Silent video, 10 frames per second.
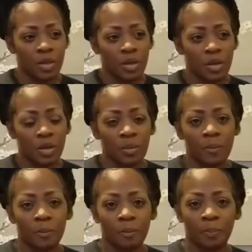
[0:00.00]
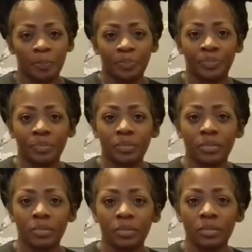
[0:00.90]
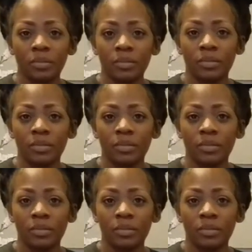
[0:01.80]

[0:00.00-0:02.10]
(silent)